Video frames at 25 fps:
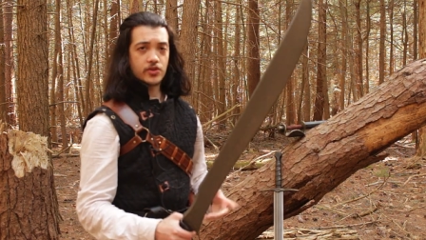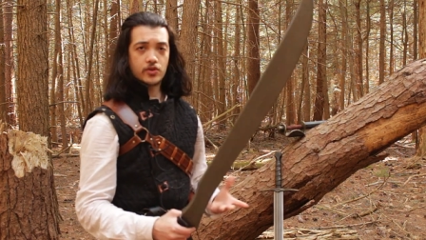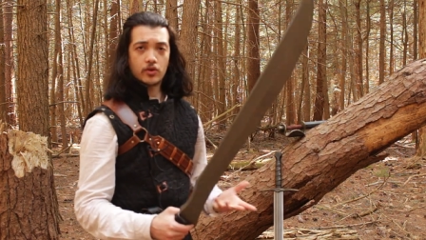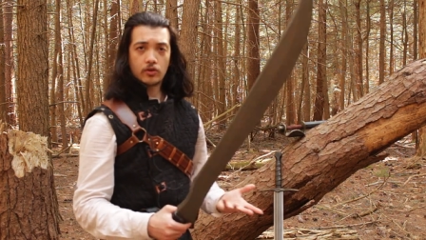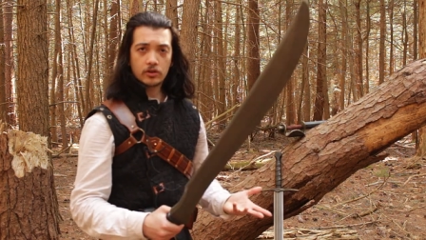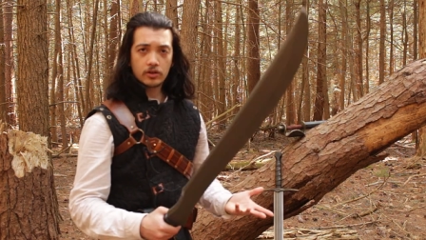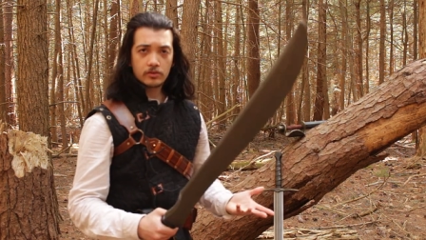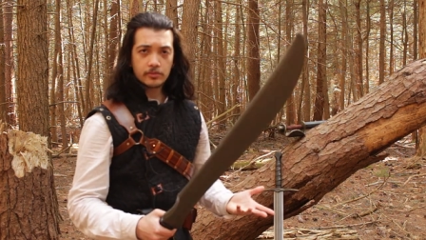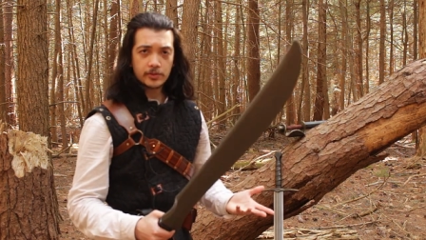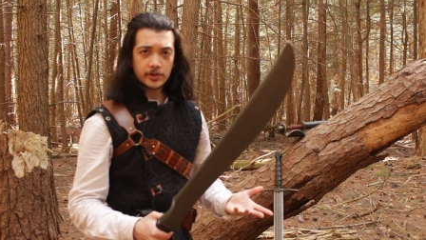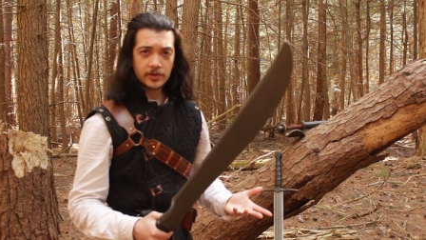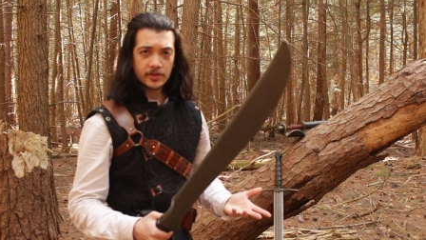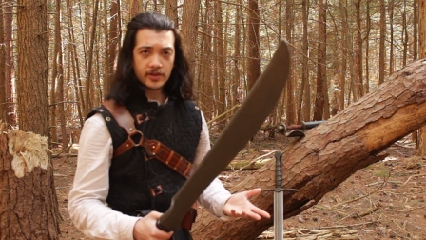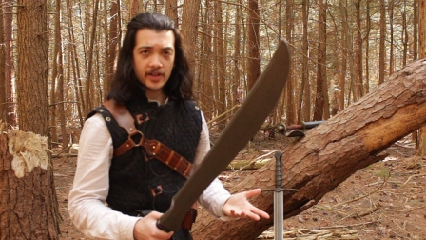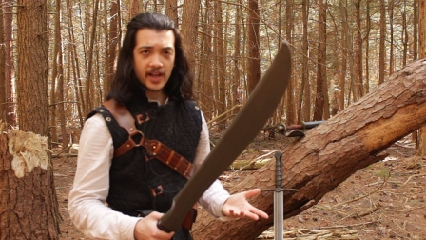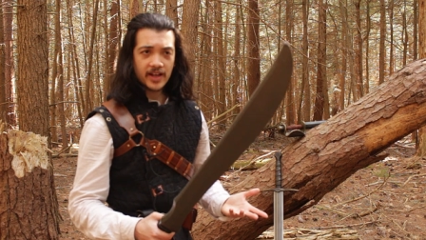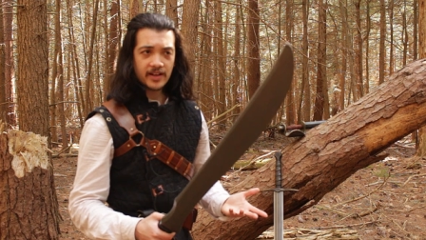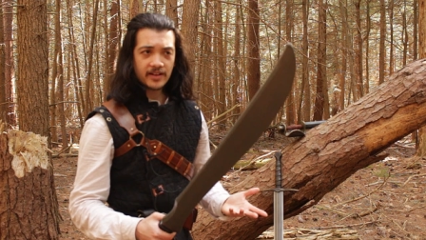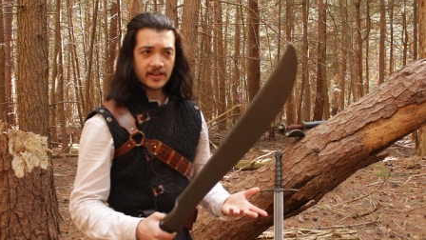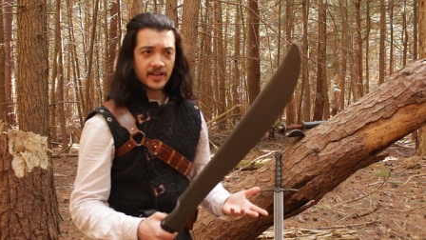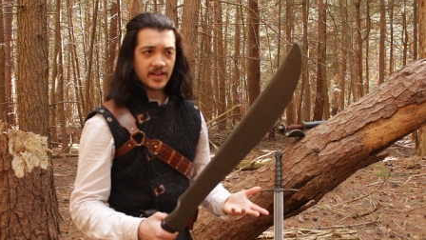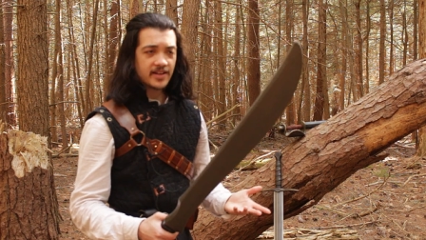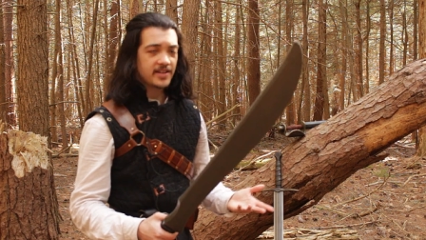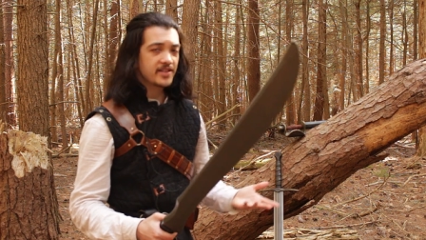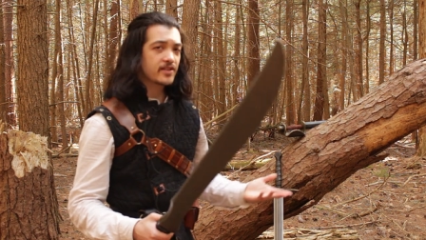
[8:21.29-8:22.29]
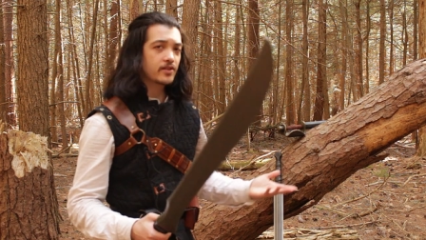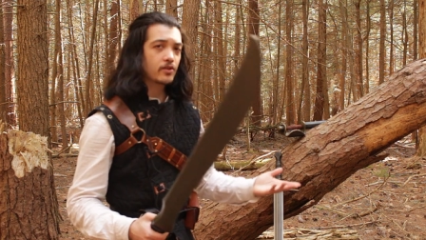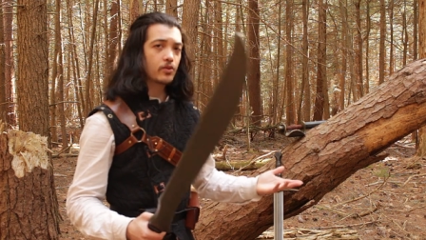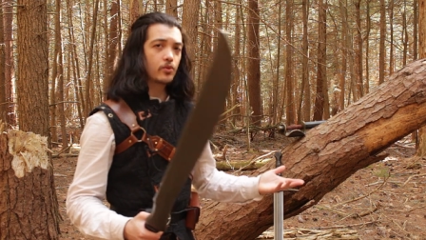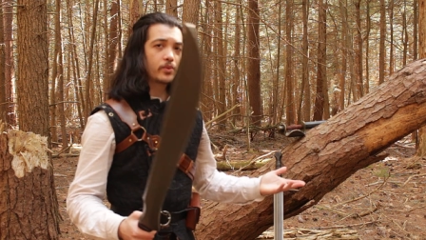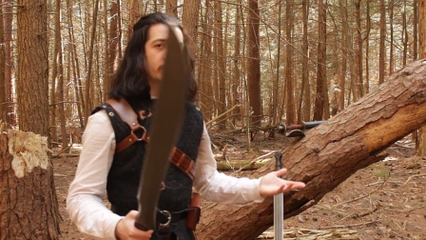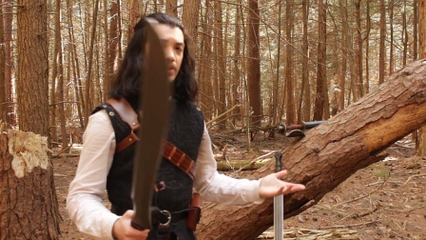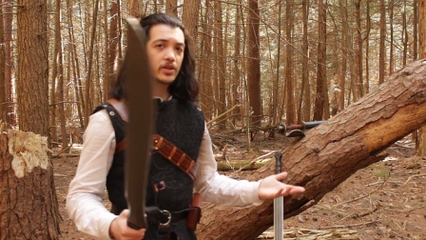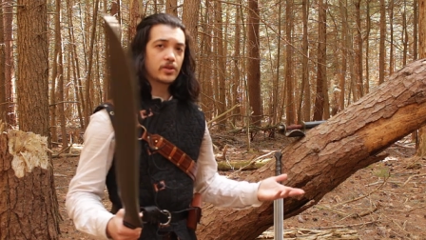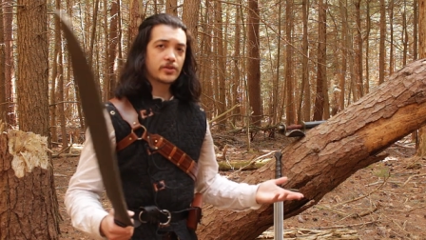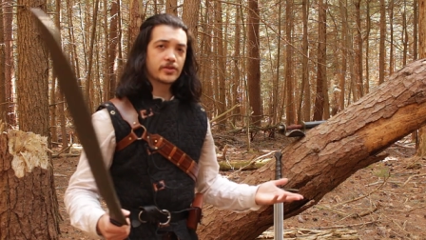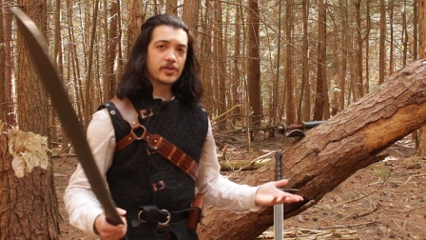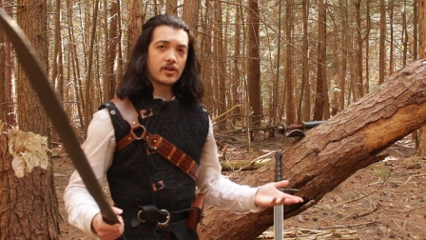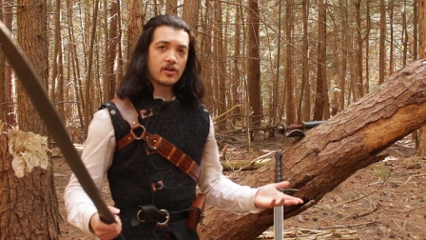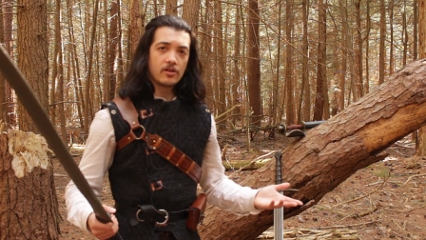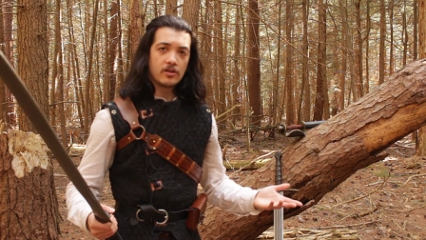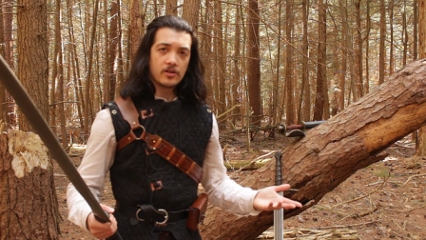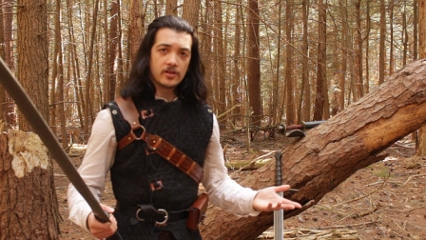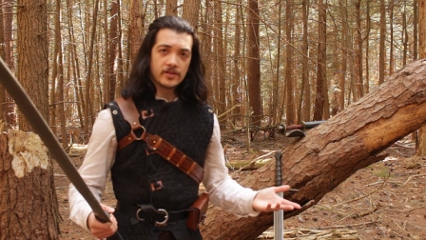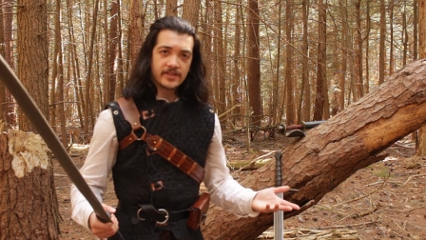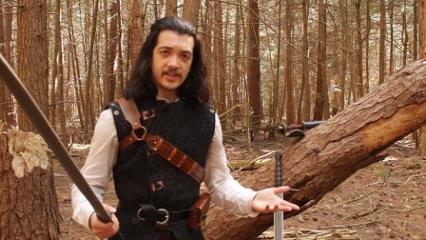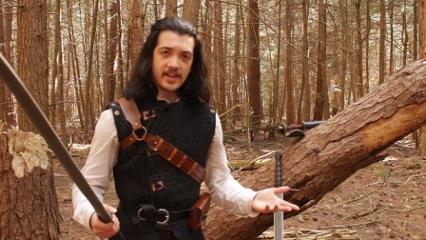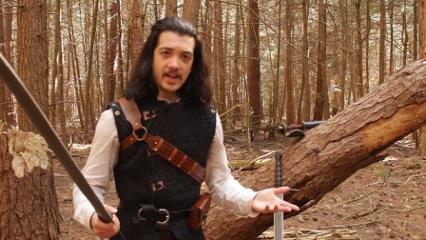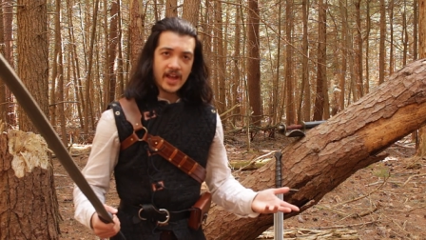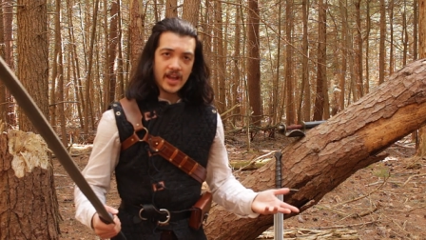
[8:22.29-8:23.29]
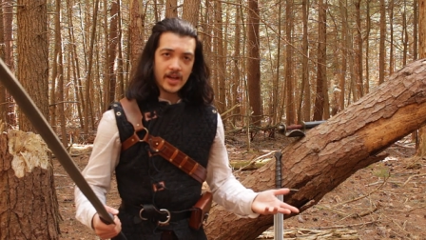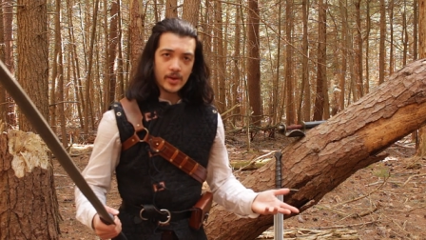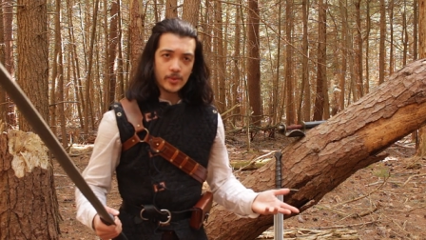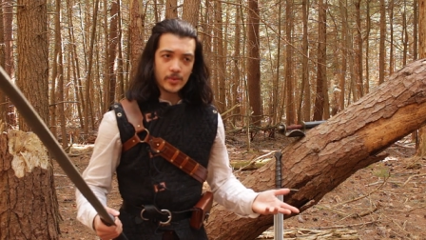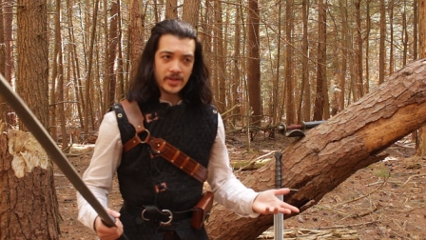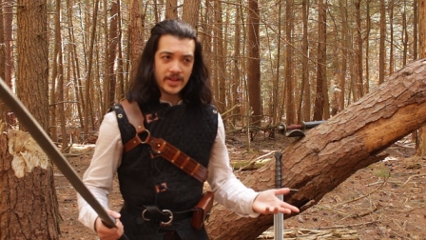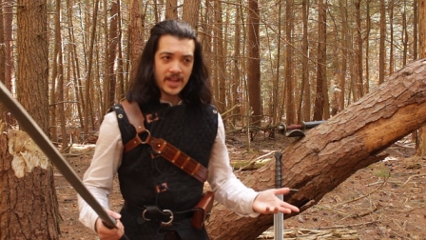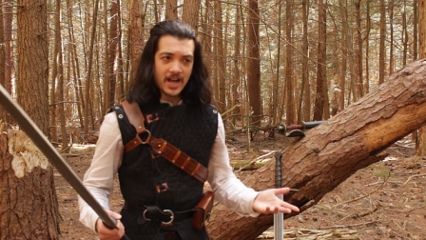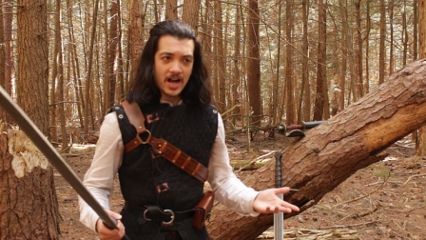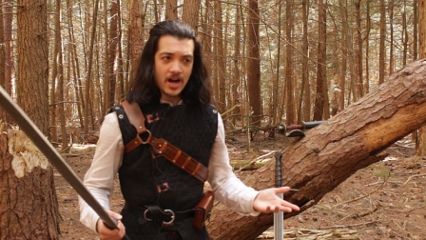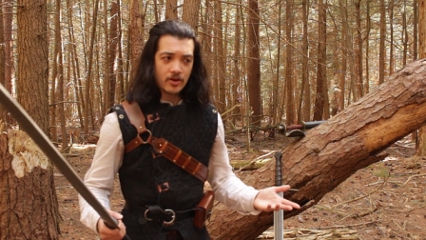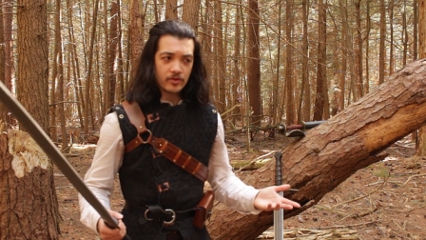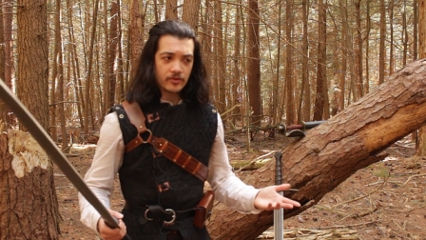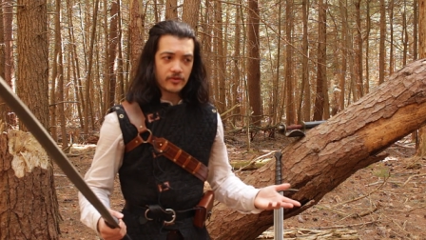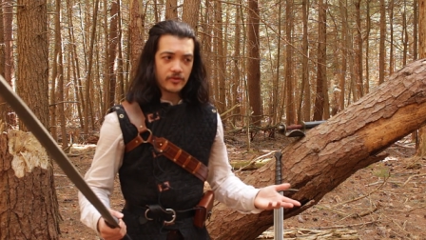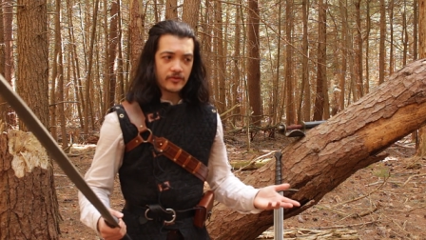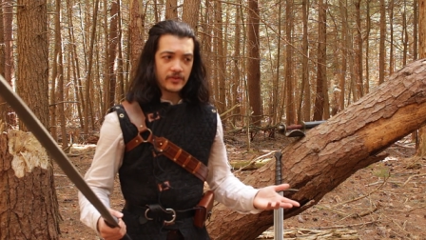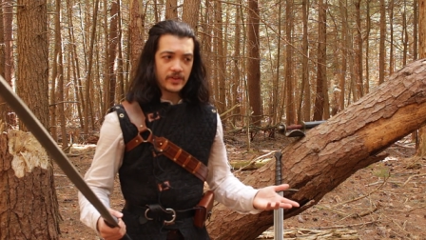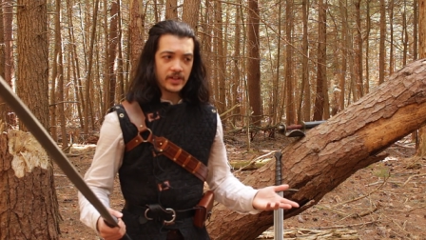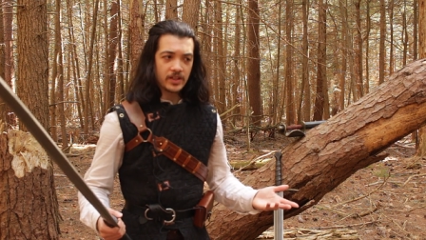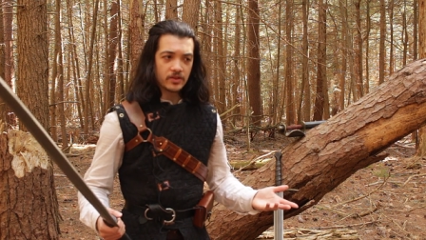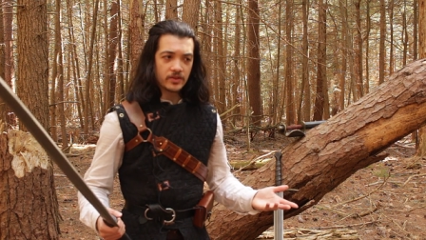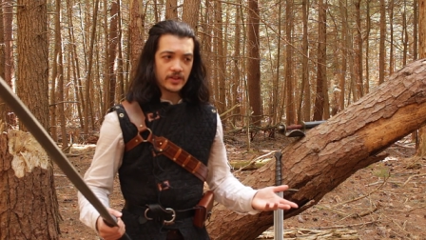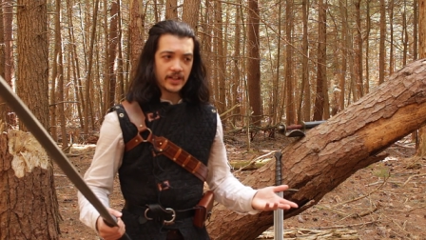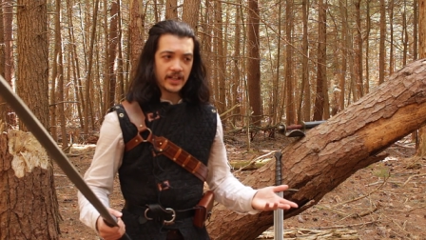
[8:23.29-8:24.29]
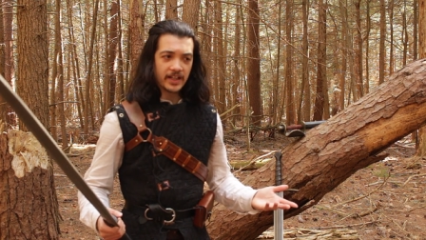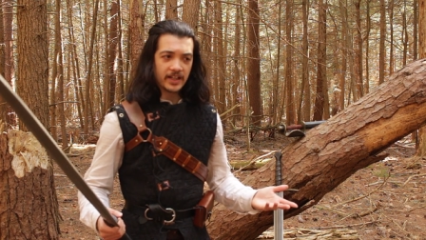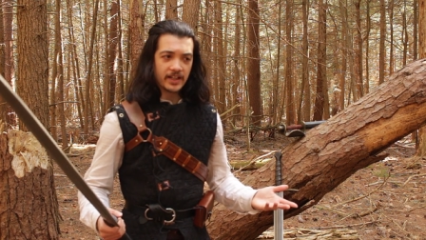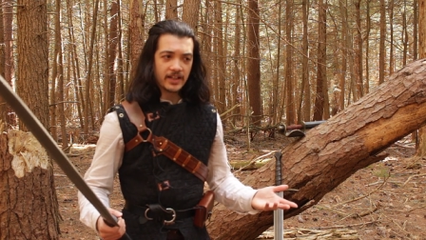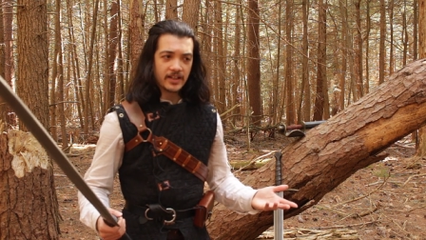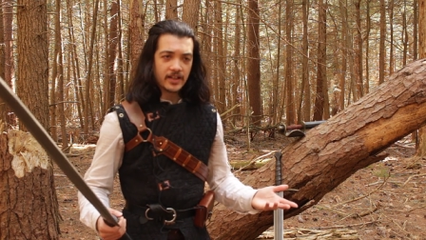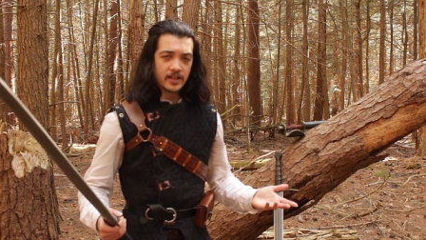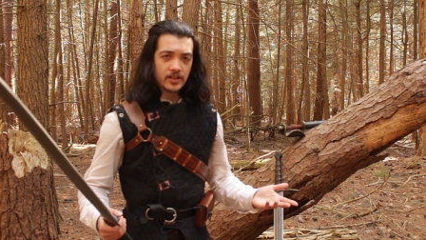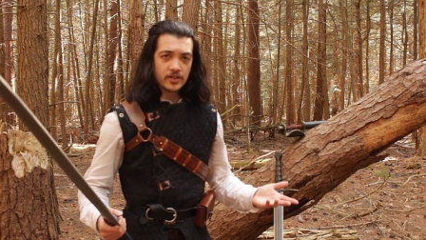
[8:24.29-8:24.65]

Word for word: durable and easy to wield all day without feeling